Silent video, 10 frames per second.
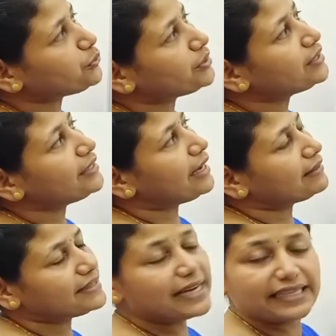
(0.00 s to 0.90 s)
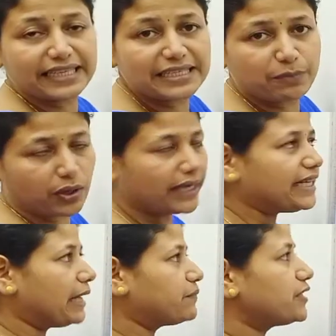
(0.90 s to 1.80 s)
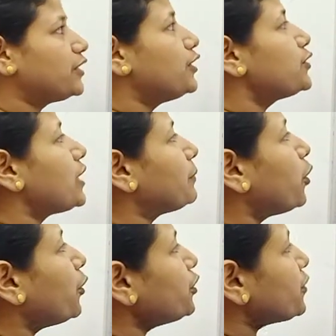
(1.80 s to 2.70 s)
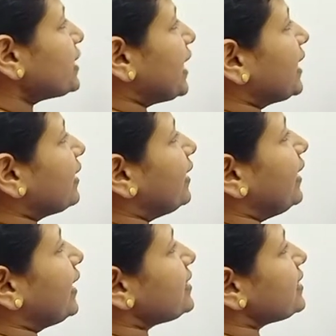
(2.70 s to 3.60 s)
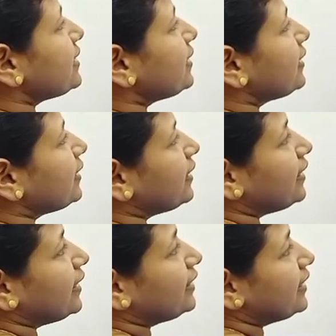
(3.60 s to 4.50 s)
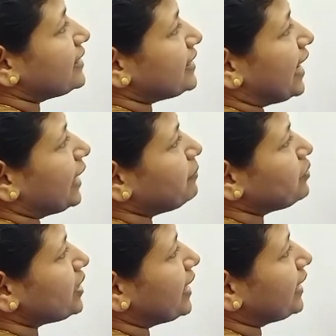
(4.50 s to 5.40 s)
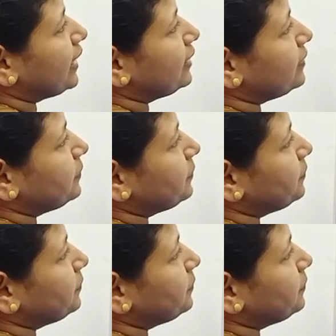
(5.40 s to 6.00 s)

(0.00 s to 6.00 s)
to the larger and the smaller taps. So I'm going to take, let the time taken